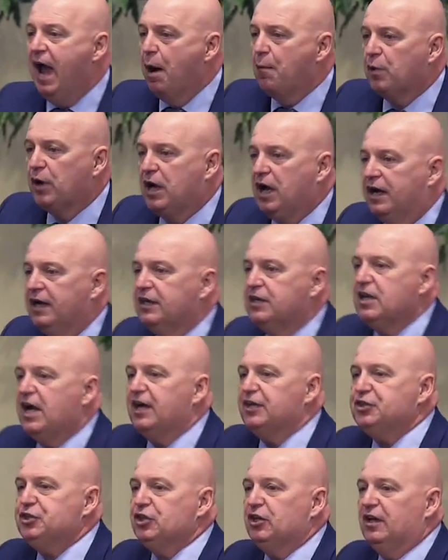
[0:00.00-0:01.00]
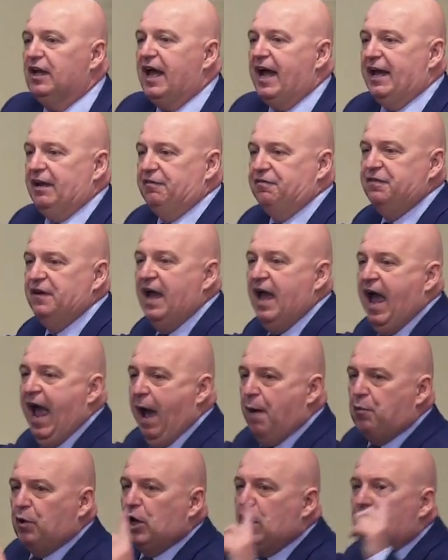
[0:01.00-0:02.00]
And we're going to touch a life.
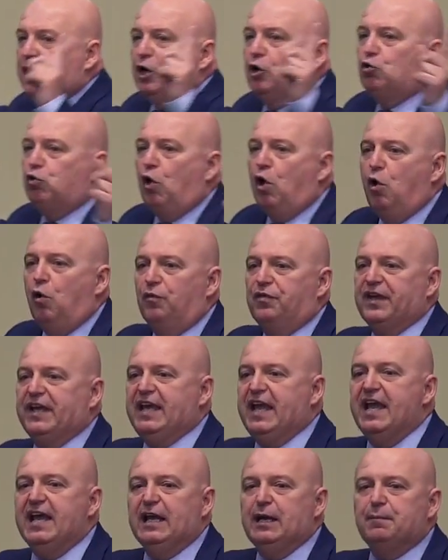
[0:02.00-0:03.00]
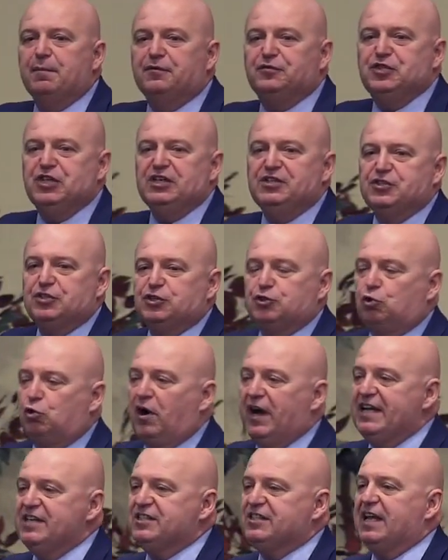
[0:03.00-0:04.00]
And we're going to grow the kingdom of Jesus
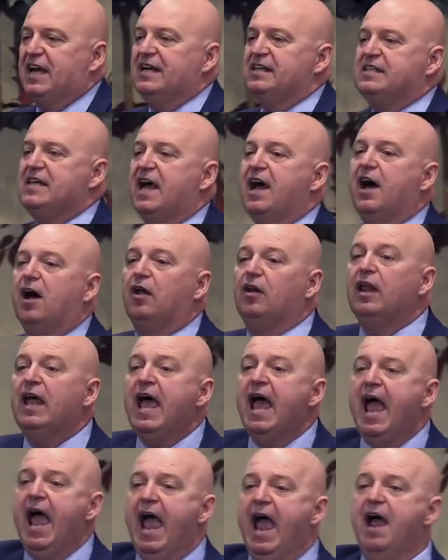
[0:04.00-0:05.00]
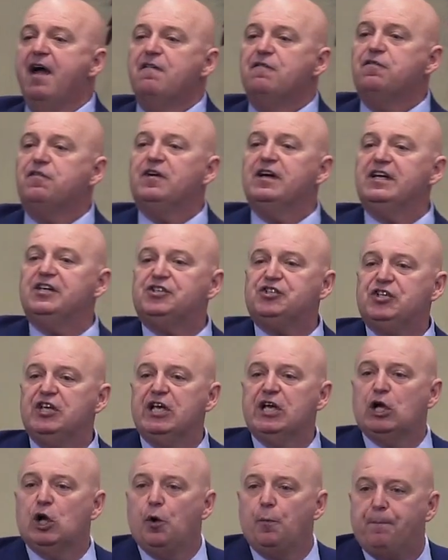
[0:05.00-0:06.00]
Christ until every
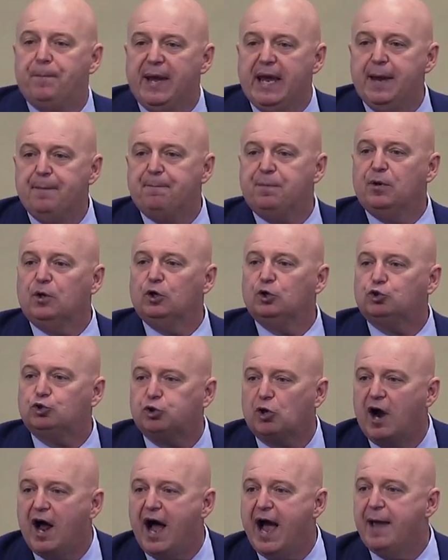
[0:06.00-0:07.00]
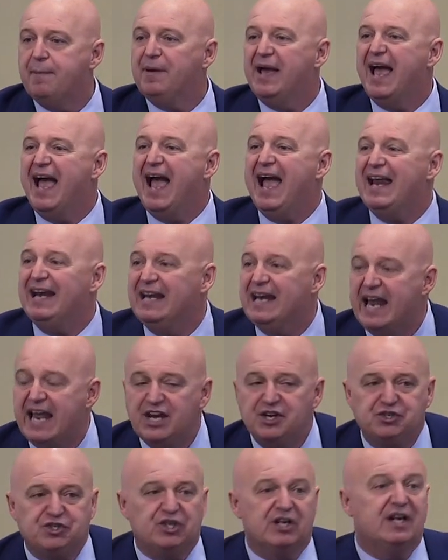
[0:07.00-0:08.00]
single people, tribe, and
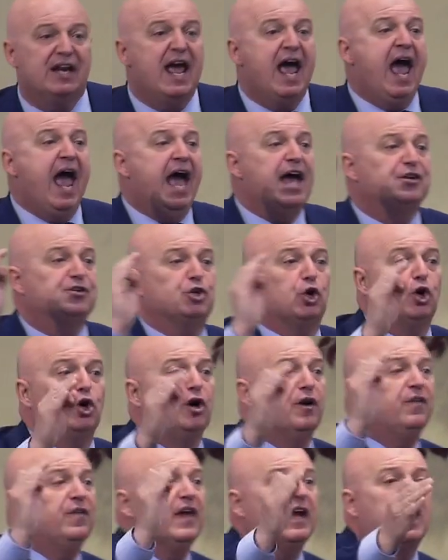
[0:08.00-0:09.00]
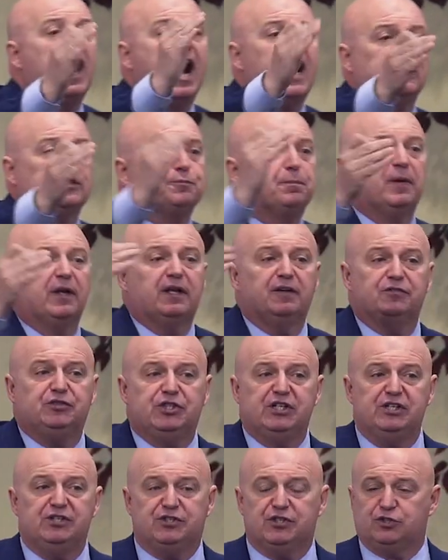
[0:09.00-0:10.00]
nation has heard the gospel of
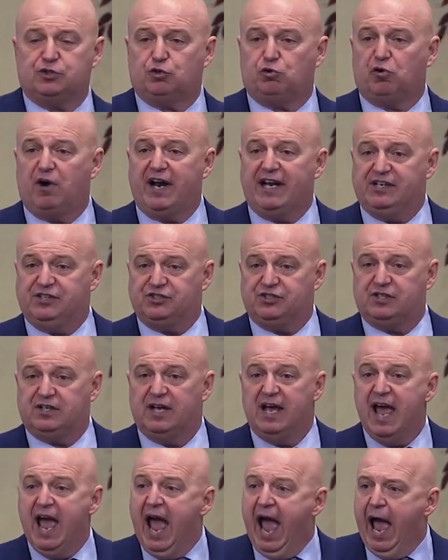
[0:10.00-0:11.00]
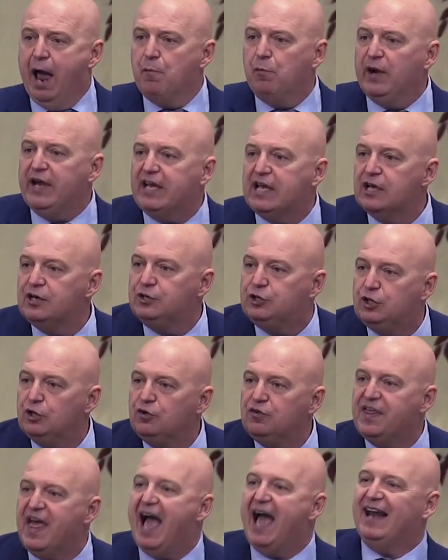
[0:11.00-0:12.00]
Jesus Christ. And we can
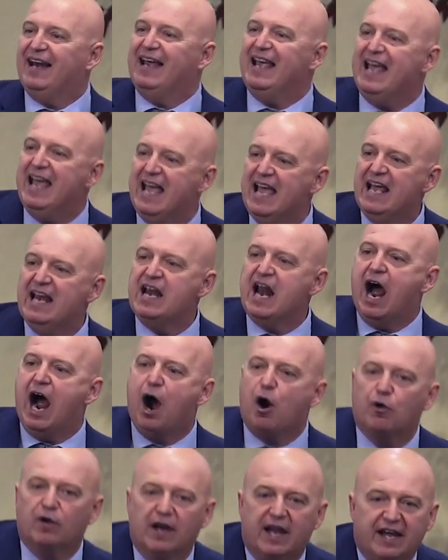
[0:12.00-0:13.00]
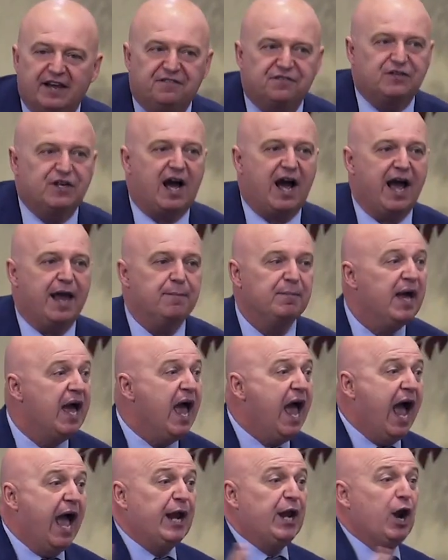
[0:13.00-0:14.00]
do that in our lifetime.
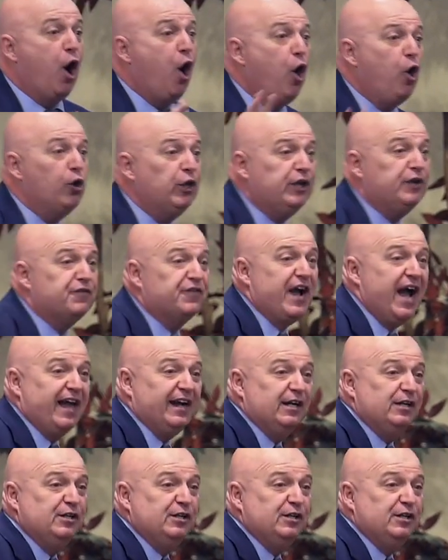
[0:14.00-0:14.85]
And all you've got to